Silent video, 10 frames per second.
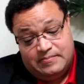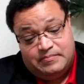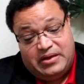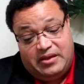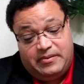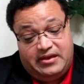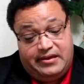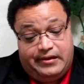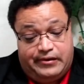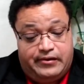baby
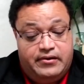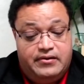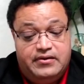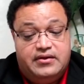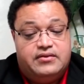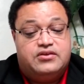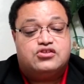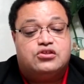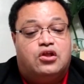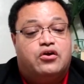here,
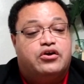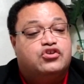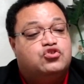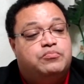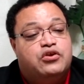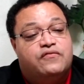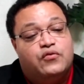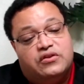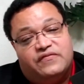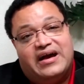this large,
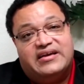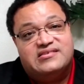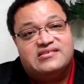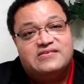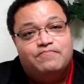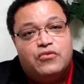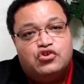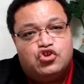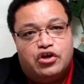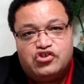beautiful device,
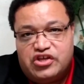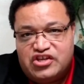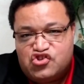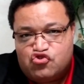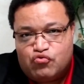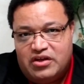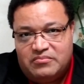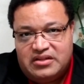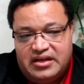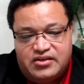charge
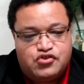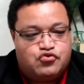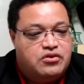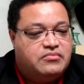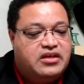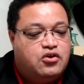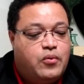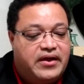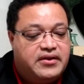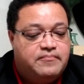extremely
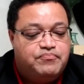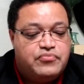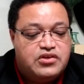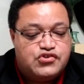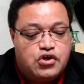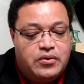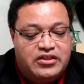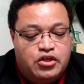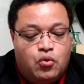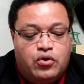quick. So
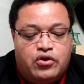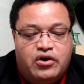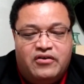in the order